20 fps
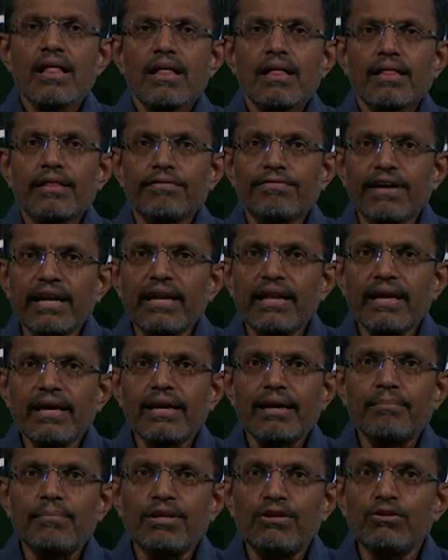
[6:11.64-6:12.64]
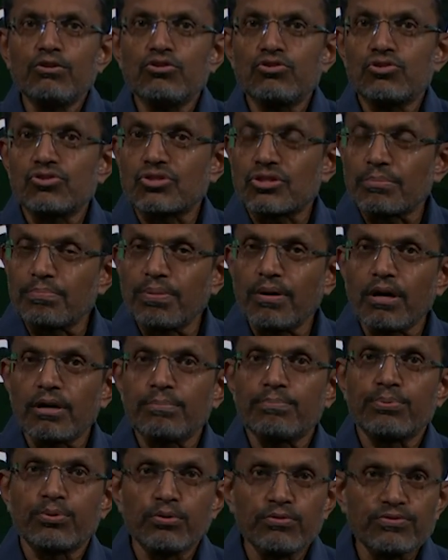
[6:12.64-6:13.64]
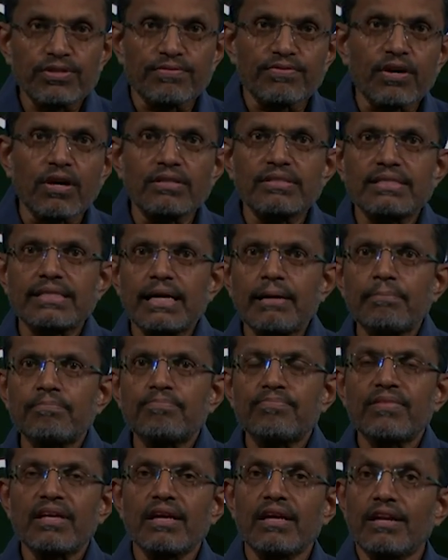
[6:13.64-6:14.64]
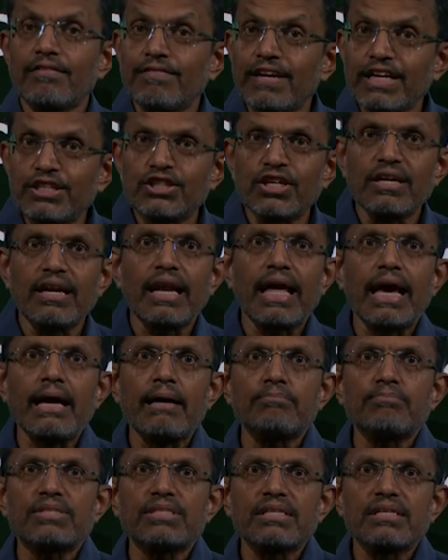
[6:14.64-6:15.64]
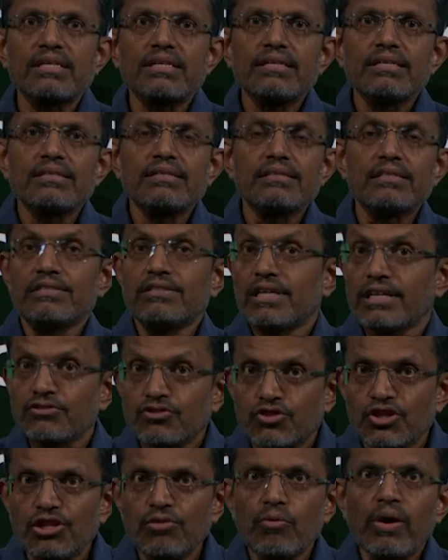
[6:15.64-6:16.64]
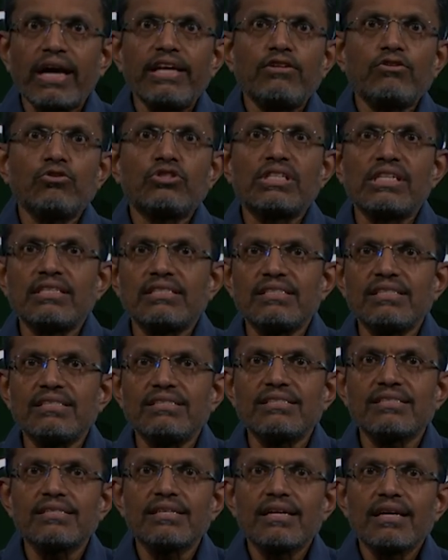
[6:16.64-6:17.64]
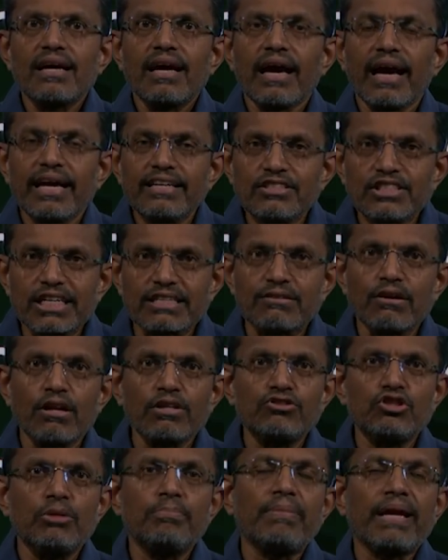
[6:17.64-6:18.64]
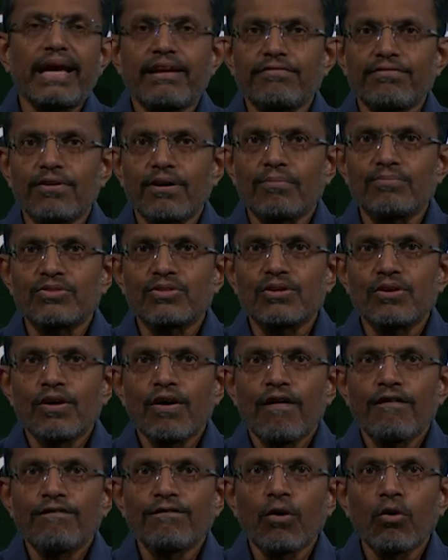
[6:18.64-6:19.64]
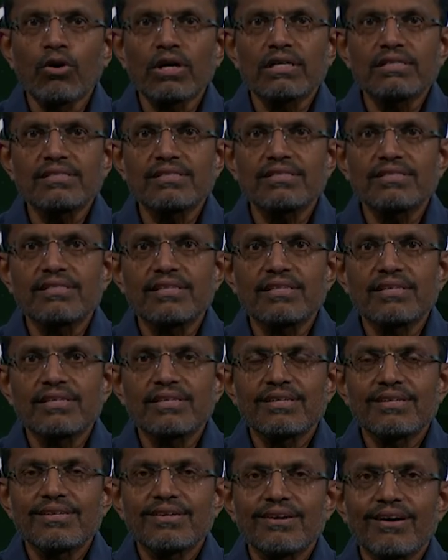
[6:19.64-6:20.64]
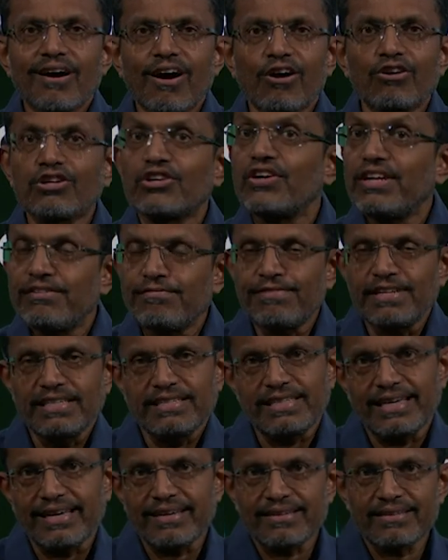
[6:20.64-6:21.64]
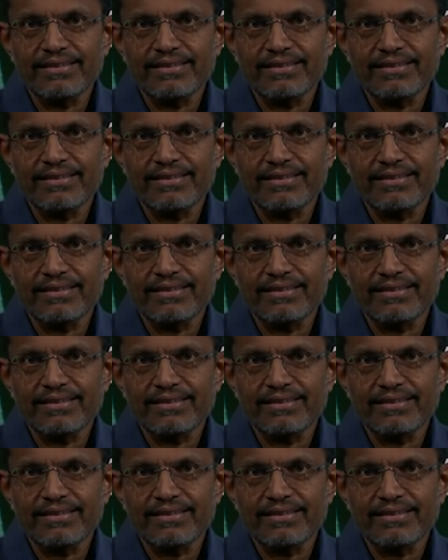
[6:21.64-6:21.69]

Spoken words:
The funding can be used to support proofs of concept, innovation labs, industry-wide utilities, and technology platforms focused on green FinTech.